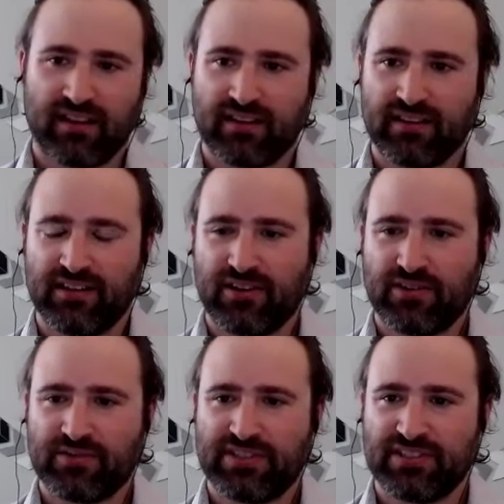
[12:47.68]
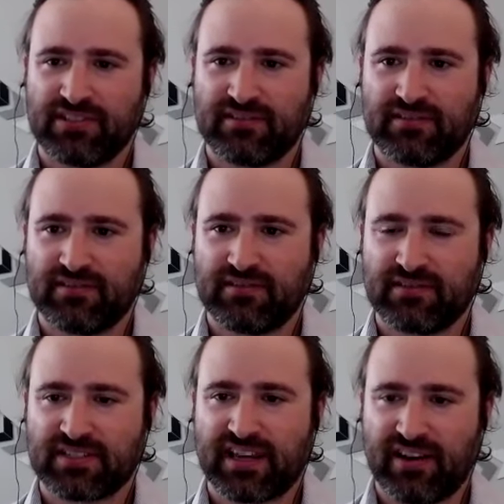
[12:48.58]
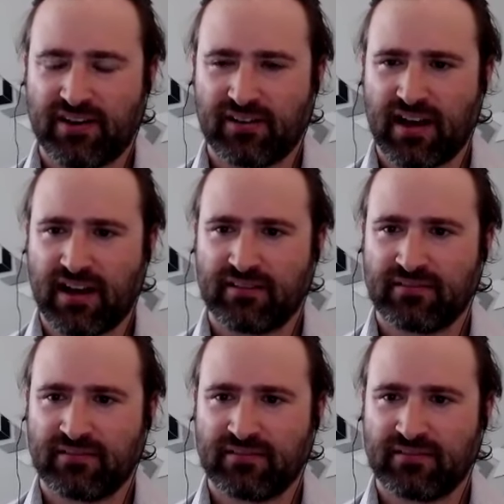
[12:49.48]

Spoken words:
was just scared a lot.